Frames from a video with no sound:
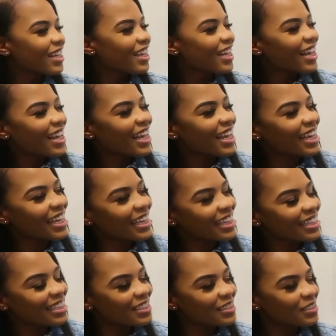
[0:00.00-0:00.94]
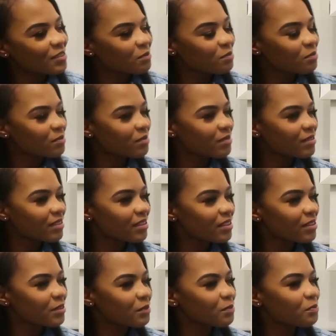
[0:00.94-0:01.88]

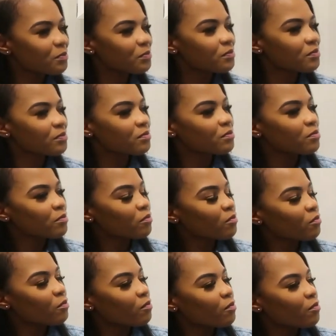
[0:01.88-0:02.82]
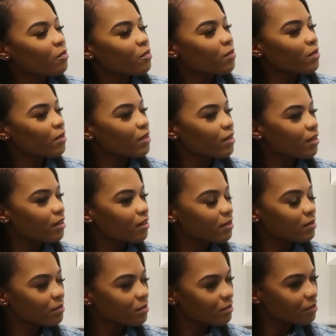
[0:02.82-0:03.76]

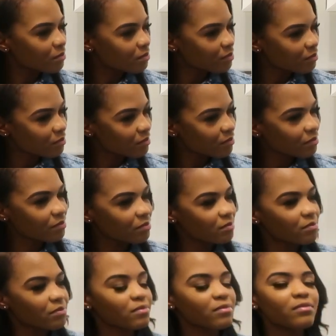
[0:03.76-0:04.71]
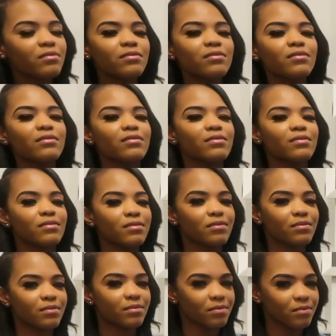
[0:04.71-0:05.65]

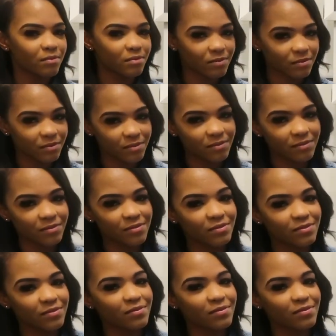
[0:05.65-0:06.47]
This person isn't speaking.